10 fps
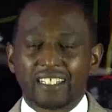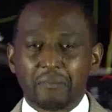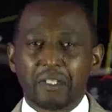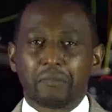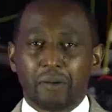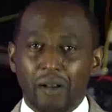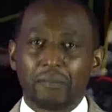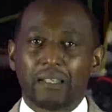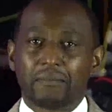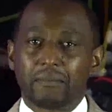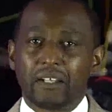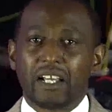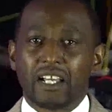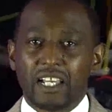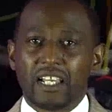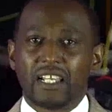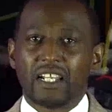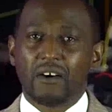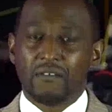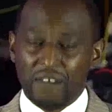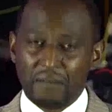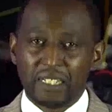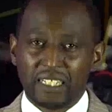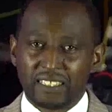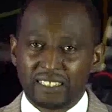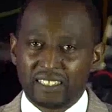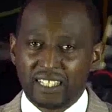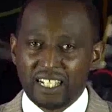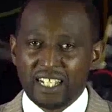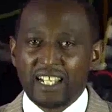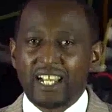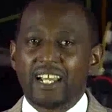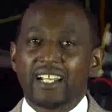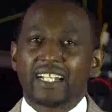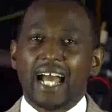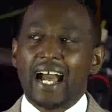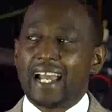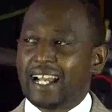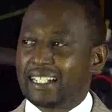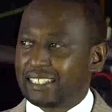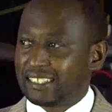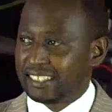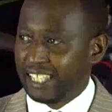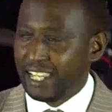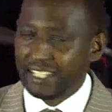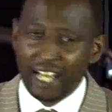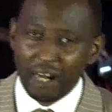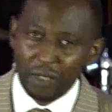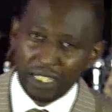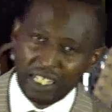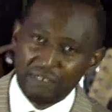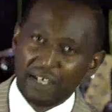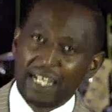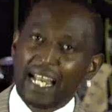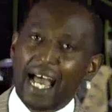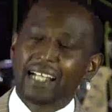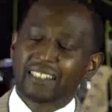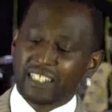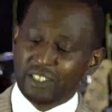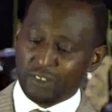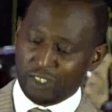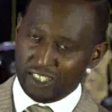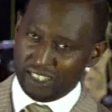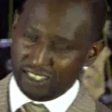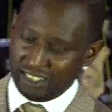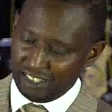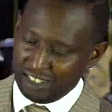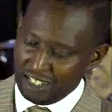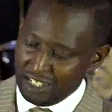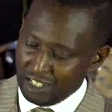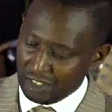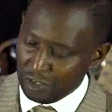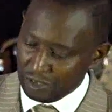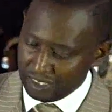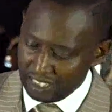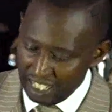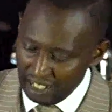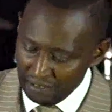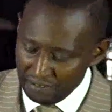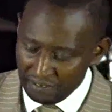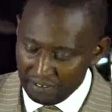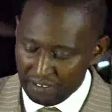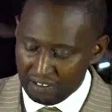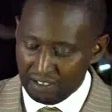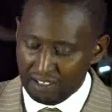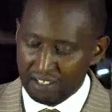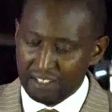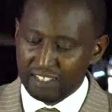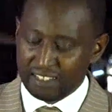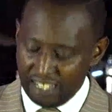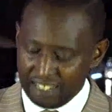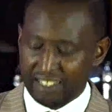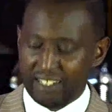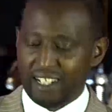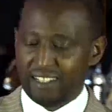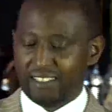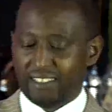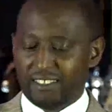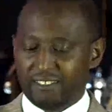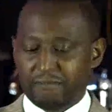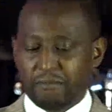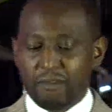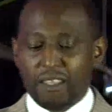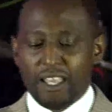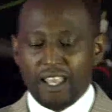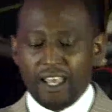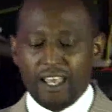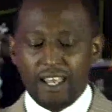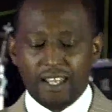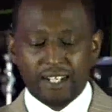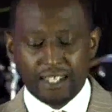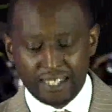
as a big problem in our families. And I had said I will give an antidote to self-centeredness. And